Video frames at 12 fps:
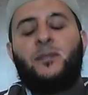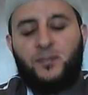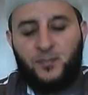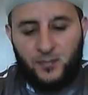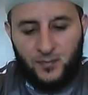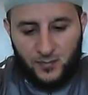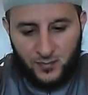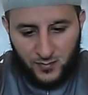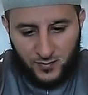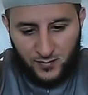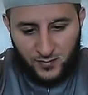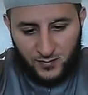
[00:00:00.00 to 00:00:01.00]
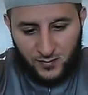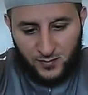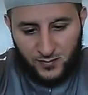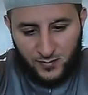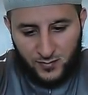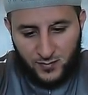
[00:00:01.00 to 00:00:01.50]

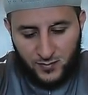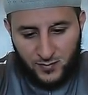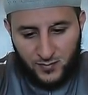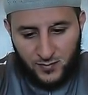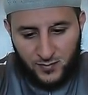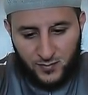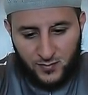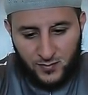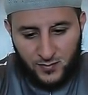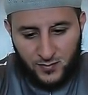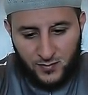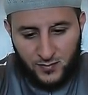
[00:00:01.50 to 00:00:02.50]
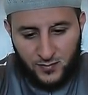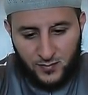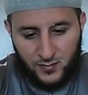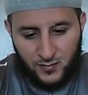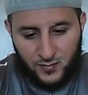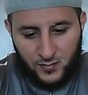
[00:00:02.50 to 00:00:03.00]

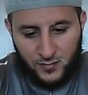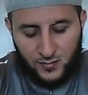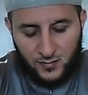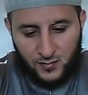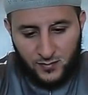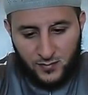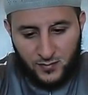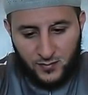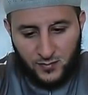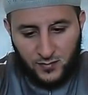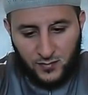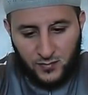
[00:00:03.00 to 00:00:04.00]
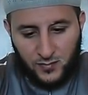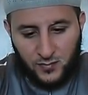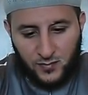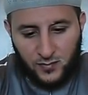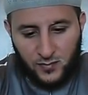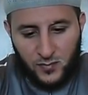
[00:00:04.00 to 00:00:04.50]

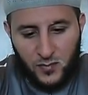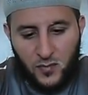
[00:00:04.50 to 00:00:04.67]
[no speech]